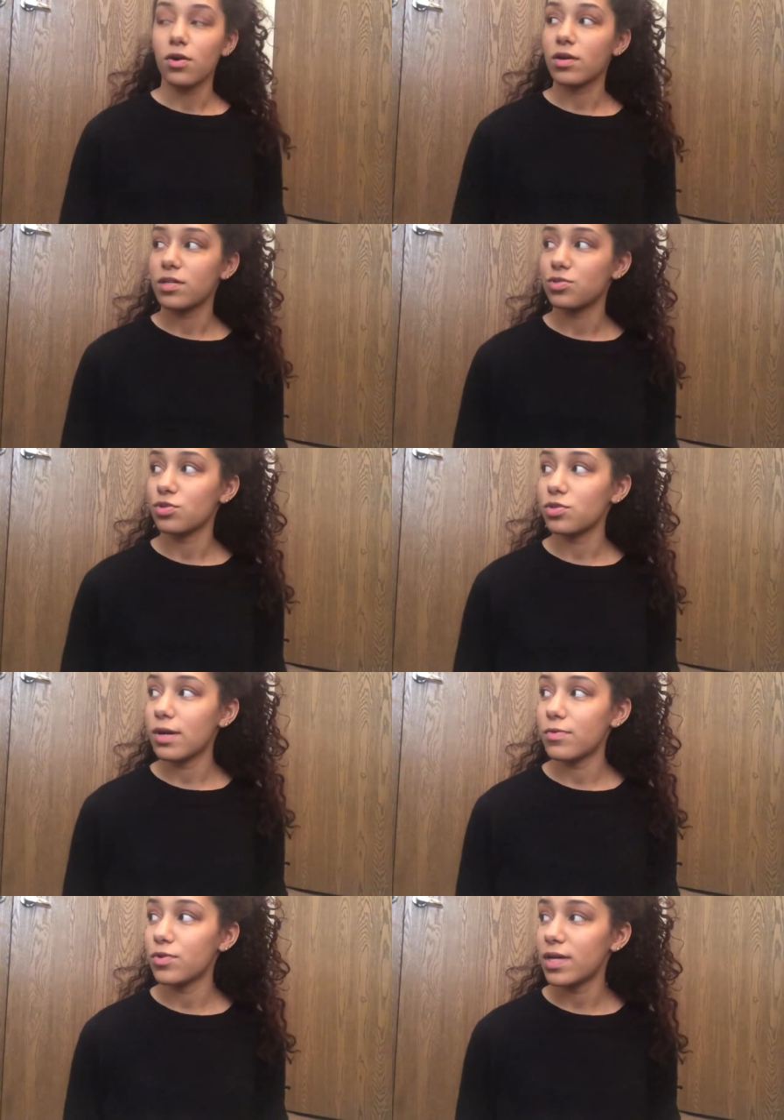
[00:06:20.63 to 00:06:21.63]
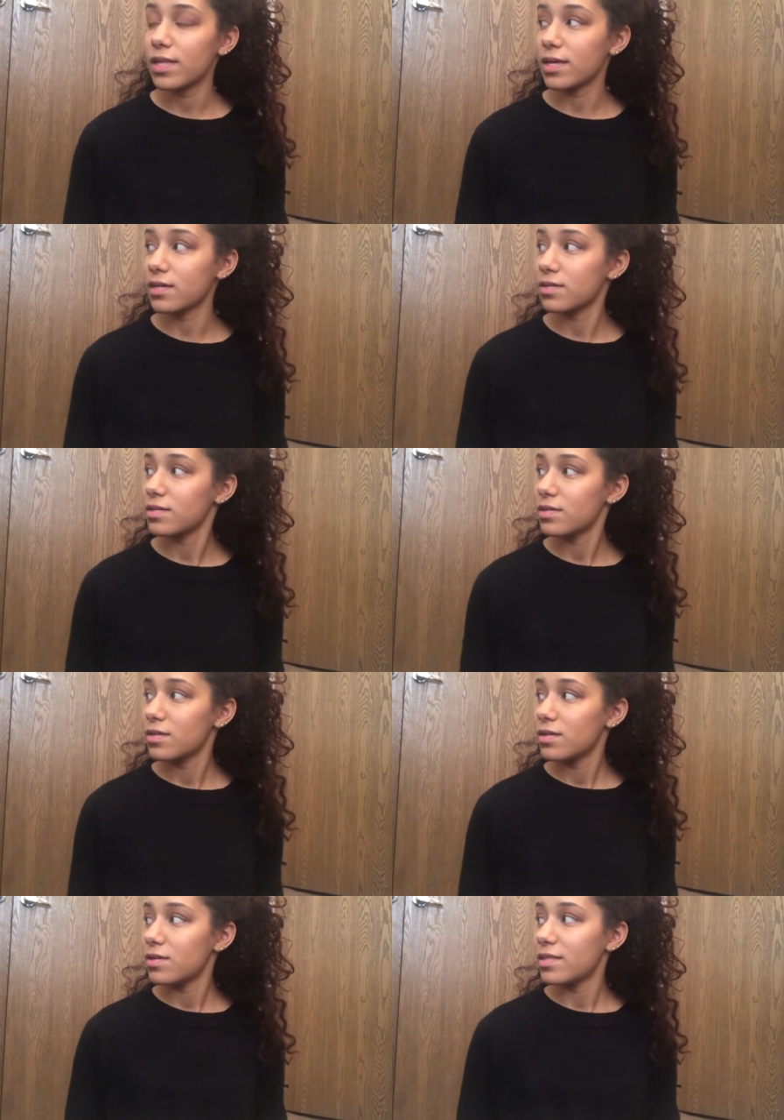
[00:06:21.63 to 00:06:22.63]
Okay, so you know how you got like
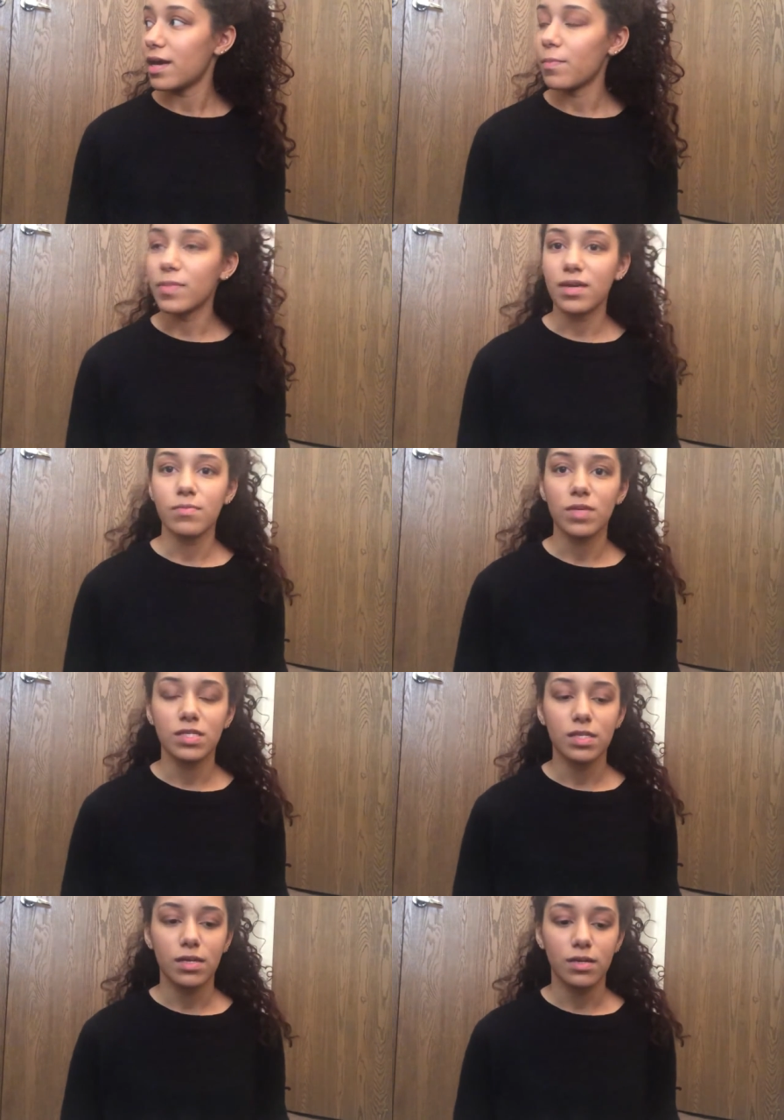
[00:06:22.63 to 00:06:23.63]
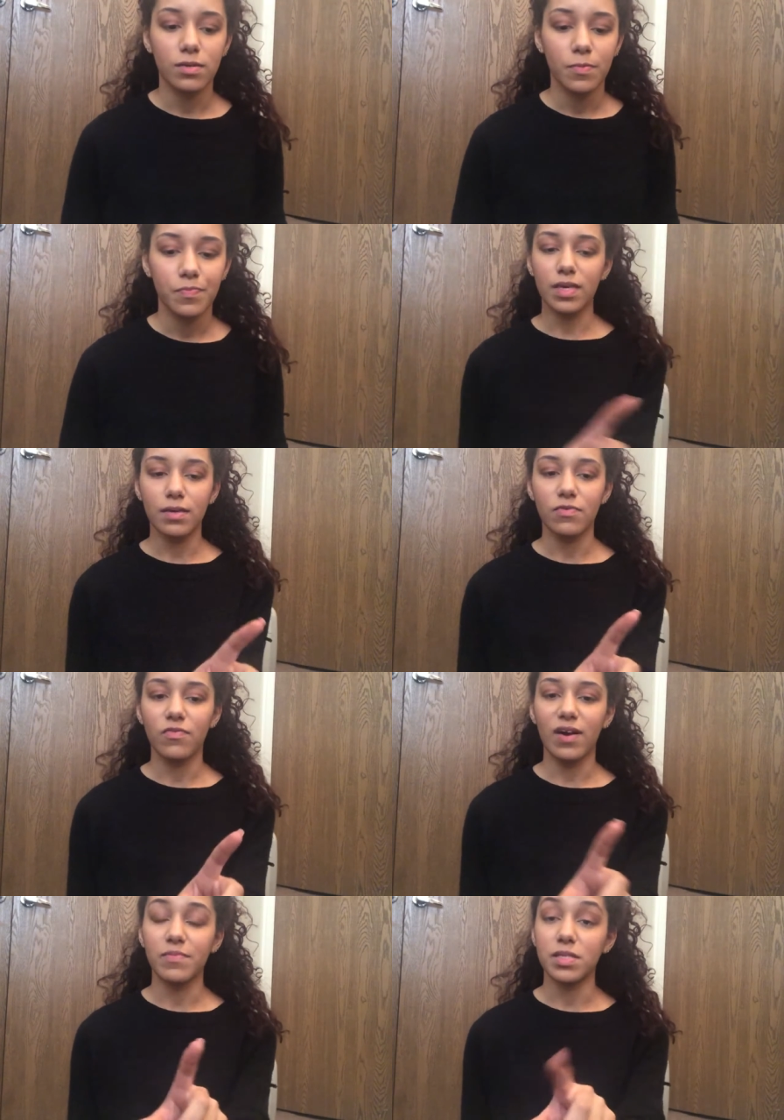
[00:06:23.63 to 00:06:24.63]
that meme that's like
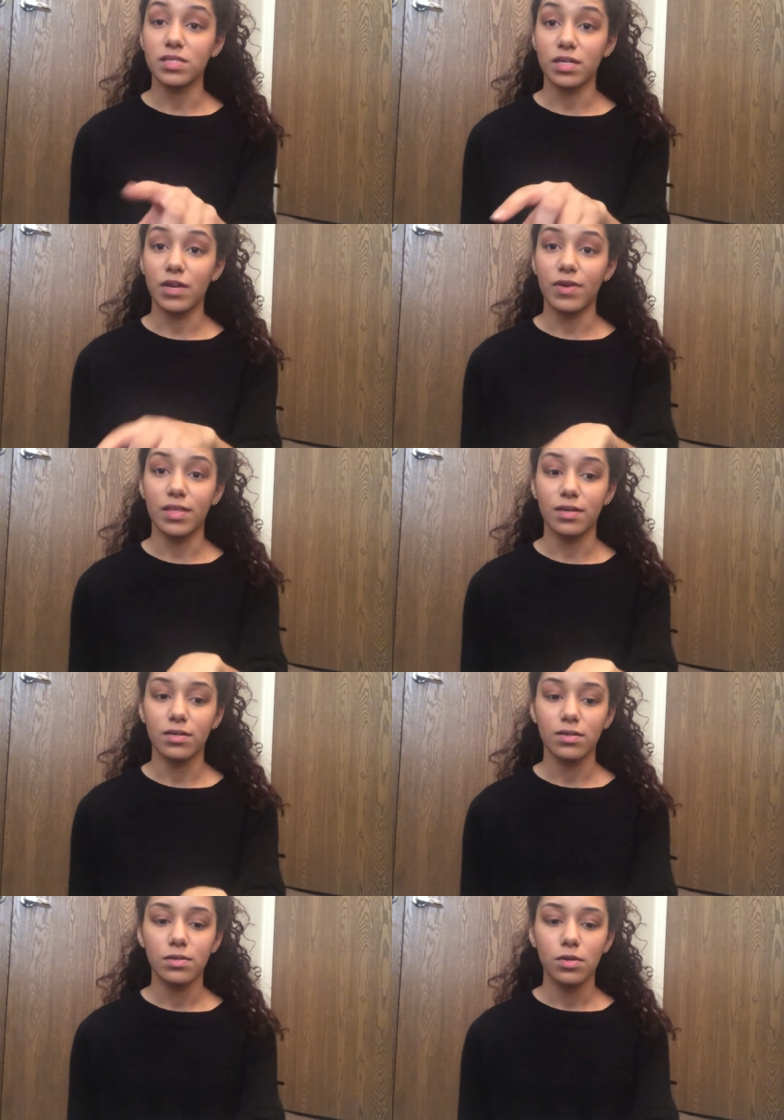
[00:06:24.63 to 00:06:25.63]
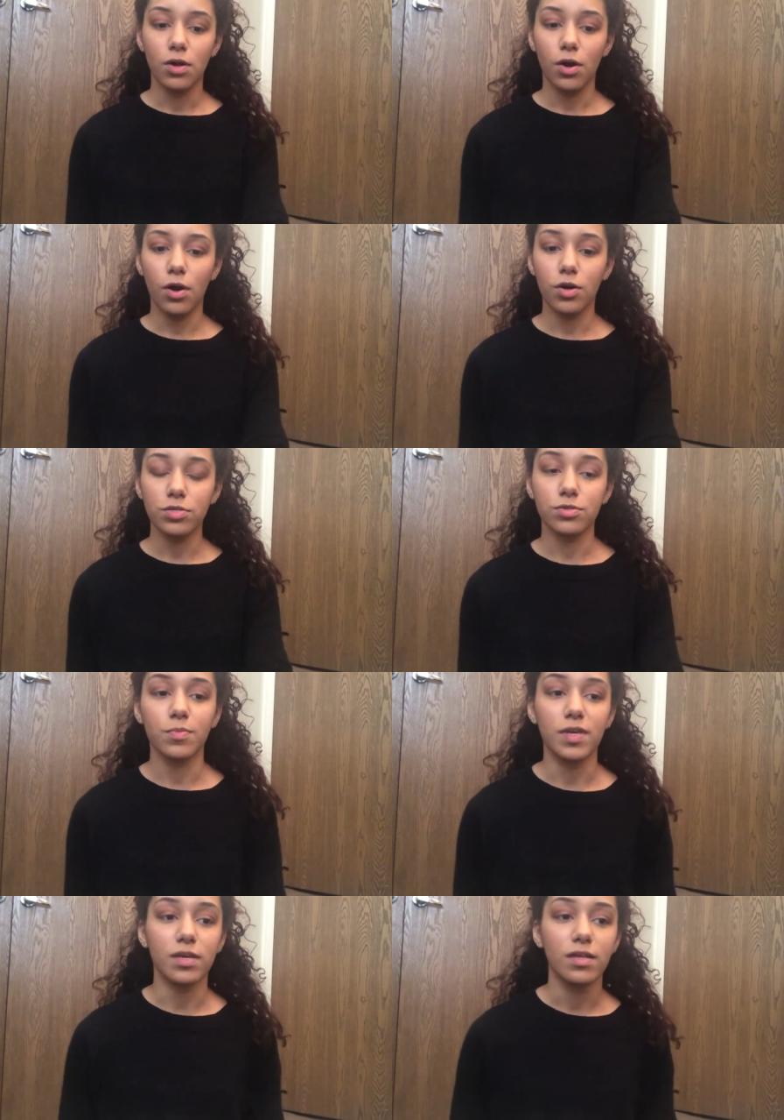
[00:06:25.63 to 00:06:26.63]
five minutes to get ready. Also
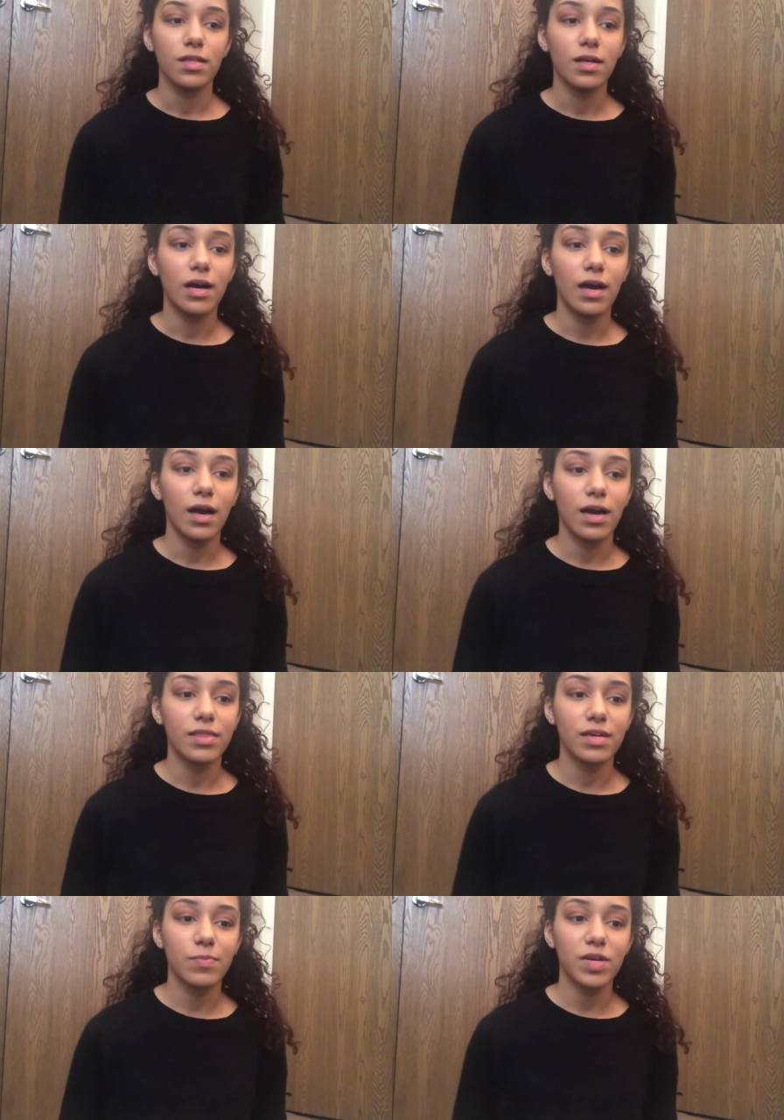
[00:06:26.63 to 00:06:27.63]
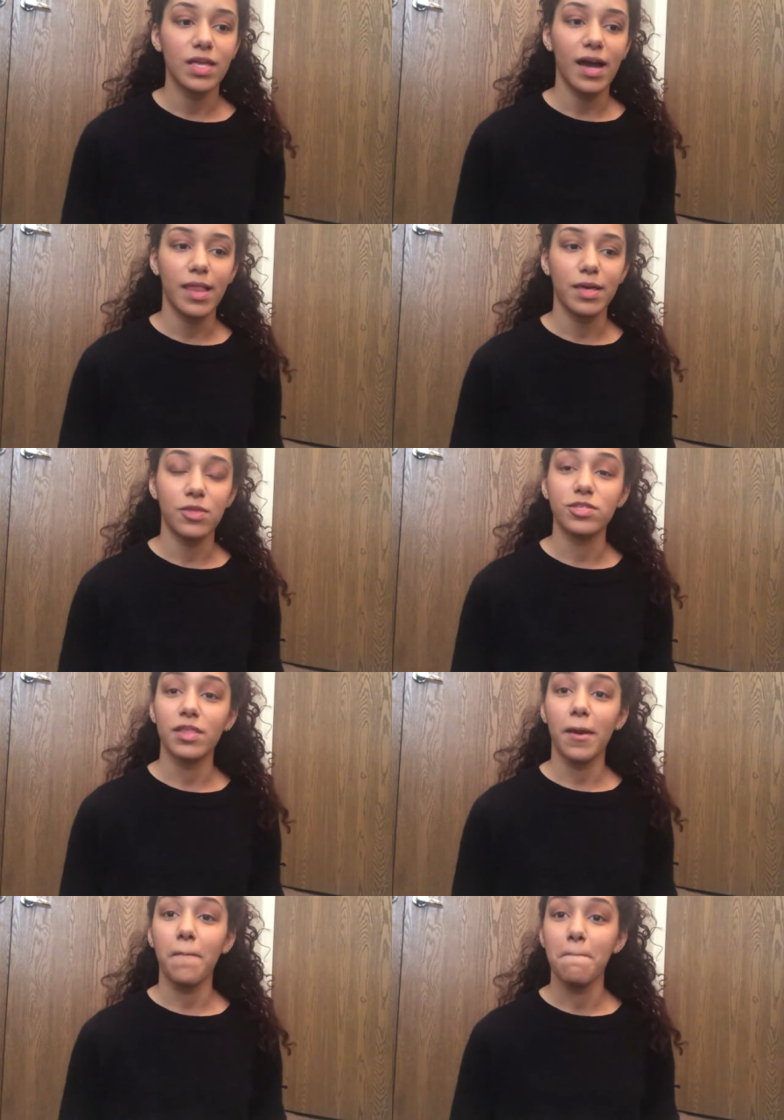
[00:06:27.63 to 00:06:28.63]
me. I think I'm gonna eyeliner
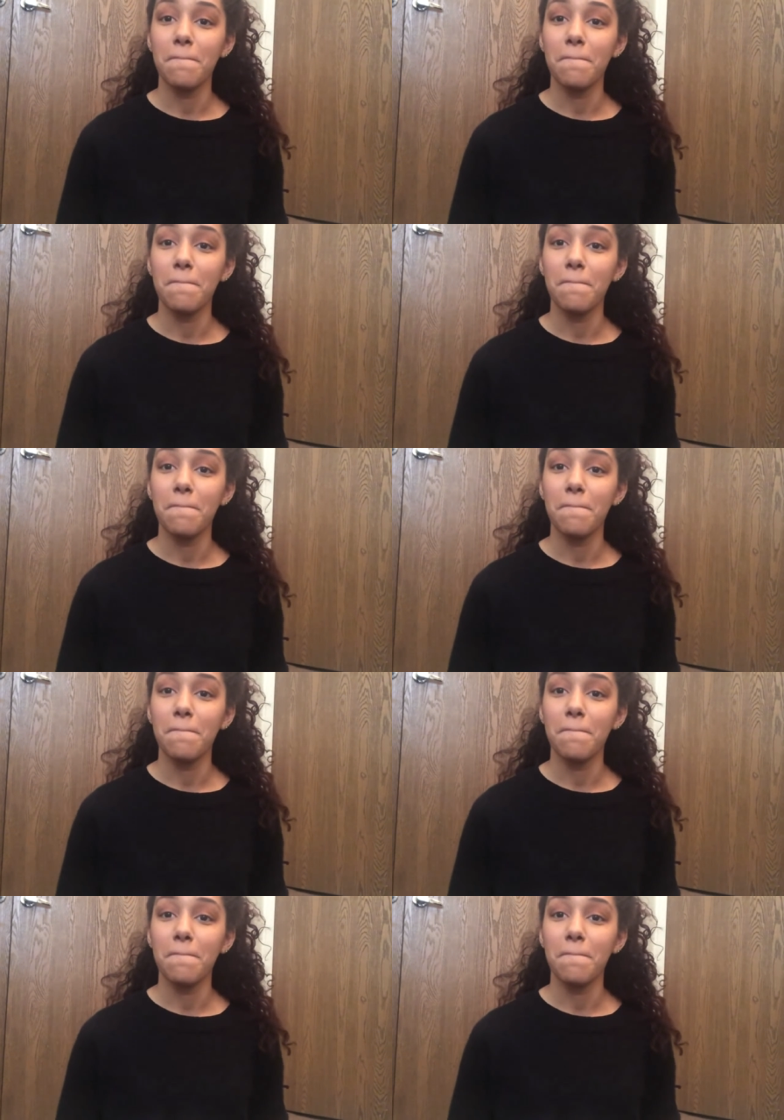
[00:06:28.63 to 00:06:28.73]
today